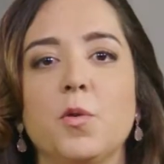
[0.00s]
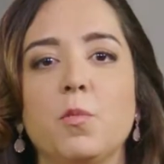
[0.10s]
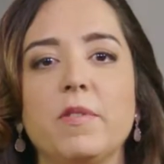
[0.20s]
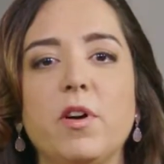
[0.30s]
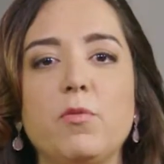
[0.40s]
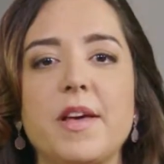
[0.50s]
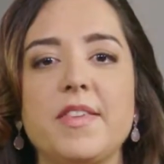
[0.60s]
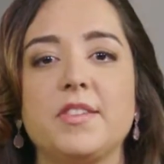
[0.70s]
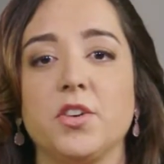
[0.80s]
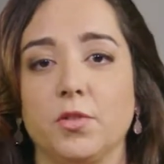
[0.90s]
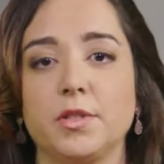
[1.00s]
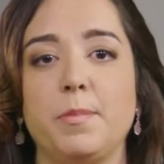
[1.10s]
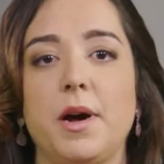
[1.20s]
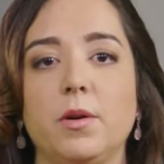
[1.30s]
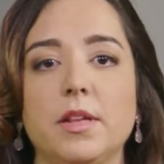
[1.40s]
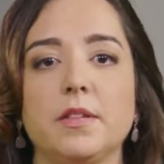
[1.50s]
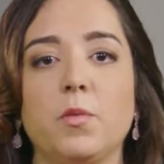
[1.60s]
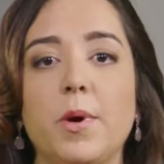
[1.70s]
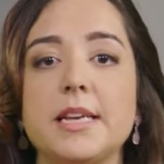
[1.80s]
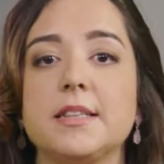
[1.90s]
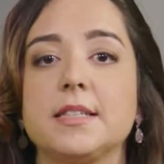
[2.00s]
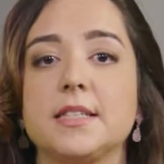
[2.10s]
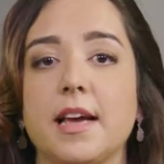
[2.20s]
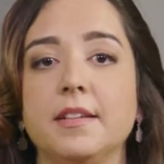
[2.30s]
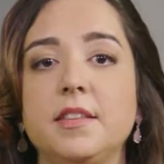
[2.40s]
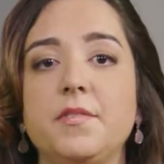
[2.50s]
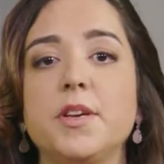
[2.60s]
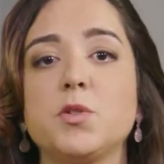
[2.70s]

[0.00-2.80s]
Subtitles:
We've already talked about the ways that scientific